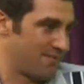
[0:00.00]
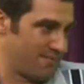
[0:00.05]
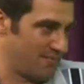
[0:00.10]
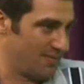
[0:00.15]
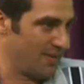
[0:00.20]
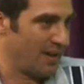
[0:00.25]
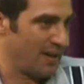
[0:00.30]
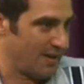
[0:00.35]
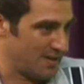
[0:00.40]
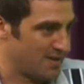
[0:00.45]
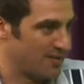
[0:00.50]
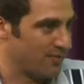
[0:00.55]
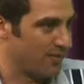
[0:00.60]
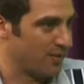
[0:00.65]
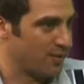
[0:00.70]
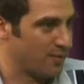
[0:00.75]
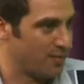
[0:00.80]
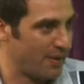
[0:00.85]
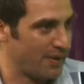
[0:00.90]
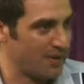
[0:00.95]
actually
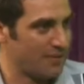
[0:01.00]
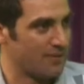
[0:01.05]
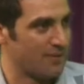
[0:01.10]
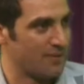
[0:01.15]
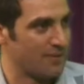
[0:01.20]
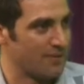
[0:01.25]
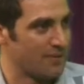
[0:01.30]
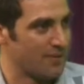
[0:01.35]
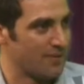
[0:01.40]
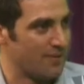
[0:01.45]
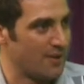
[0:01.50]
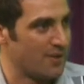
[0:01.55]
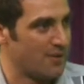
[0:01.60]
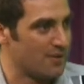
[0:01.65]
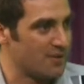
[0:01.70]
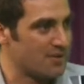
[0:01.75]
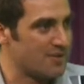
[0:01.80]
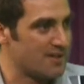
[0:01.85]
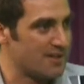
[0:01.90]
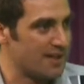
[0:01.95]
for the benefit of the
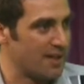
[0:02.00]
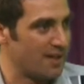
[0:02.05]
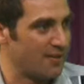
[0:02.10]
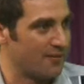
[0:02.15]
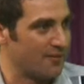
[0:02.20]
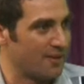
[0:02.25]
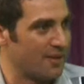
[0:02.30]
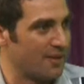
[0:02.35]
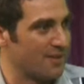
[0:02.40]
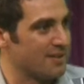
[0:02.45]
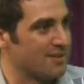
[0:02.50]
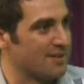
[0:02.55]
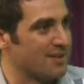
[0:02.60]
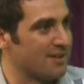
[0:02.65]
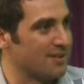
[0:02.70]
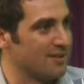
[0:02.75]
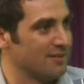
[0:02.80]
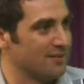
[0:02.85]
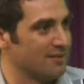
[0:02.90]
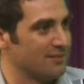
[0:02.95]
viewers, can you
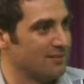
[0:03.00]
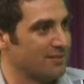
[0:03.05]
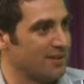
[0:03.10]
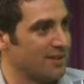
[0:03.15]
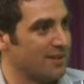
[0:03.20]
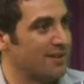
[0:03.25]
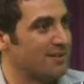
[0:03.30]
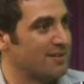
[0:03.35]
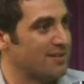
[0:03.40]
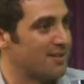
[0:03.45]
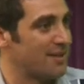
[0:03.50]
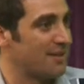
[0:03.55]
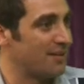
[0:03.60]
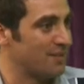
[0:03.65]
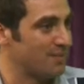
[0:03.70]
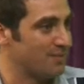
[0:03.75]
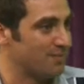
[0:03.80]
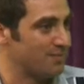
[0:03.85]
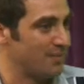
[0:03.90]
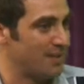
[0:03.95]
tell
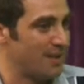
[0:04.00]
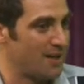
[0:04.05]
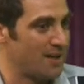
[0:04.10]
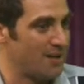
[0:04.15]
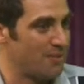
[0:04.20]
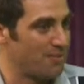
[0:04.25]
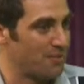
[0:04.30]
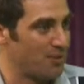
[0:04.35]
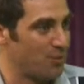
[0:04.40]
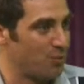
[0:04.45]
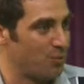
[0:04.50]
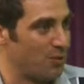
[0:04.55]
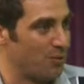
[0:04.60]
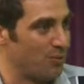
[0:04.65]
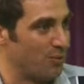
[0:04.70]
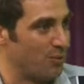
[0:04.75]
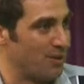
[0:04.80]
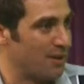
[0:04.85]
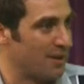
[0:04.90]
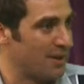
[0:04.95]
them
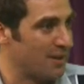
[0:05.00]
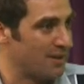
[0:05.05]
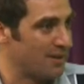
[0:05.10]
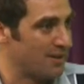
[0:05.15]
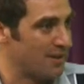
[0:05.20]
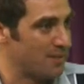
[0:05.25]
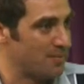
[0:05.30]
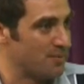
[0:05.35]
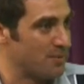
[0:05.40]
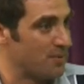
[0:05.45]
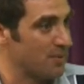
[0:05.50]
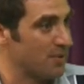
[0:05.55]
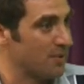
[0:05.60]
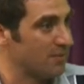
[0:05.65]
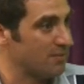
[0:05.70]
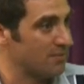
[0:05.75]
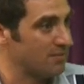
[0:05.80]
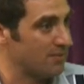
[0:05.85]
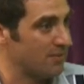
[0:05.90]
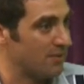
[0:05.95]
what we ended up
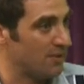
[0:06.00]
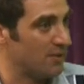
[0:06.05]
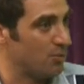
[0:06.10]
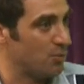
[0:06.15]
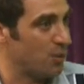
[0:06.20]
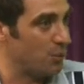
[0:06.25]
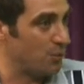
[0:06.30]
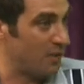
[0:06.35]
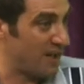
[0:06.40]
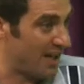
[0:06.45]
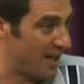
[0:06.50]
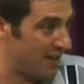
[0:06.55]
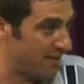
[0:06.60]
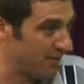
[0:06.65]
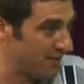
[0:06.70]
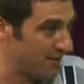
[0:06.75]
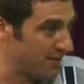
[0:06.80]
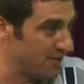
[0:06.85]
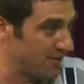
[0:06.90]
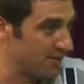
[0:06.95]
doing? What we
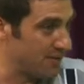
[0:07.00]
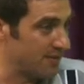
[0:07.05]
added? What